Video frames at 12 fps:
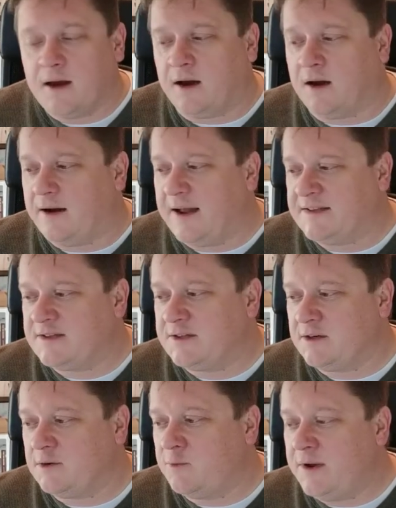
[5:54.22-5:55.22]
Uh, and
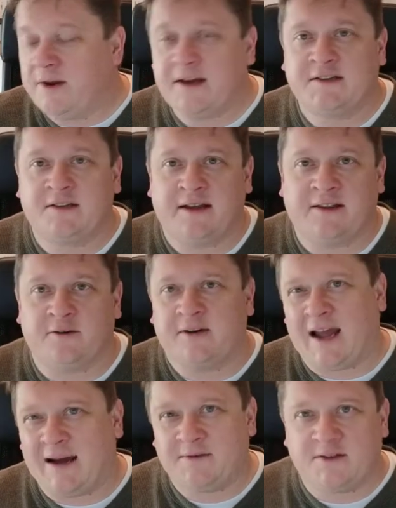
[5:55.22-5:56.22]
so when you get to like your
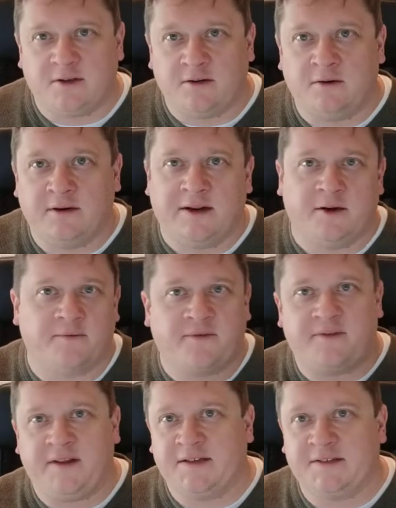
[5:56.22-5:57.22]
capstone and your
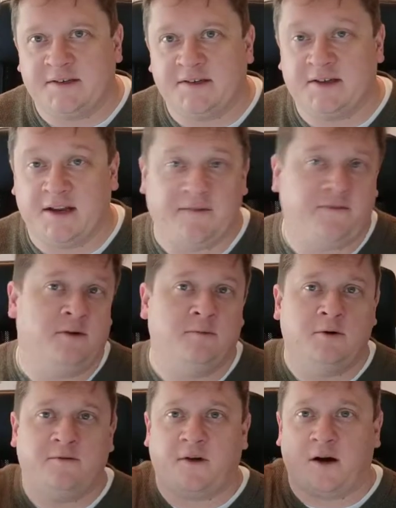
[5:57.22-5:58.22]
thesis, and if you
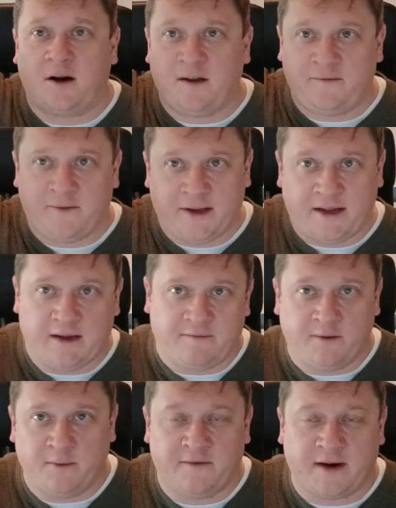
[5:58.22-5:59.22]
move on, if you need,
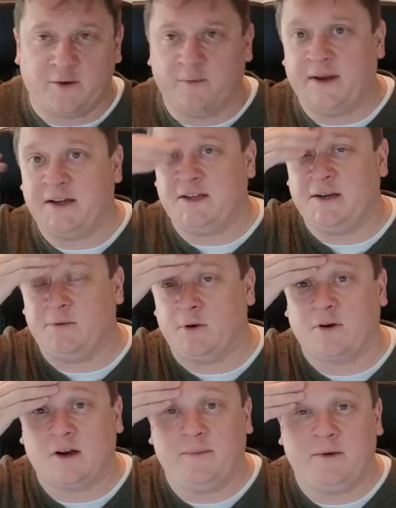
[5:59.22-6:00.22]
if you move on to a PhD
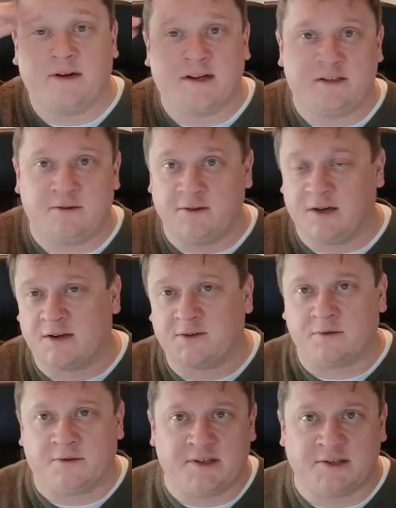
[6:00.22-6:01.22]
program, you'll get to a
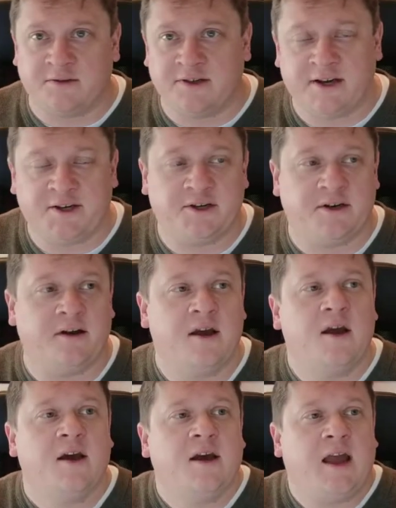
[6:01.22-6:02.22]
doctoral dissertation.
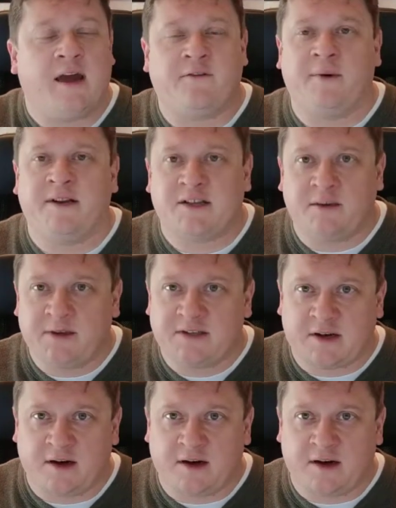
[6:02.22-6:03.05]
Everybody's going to be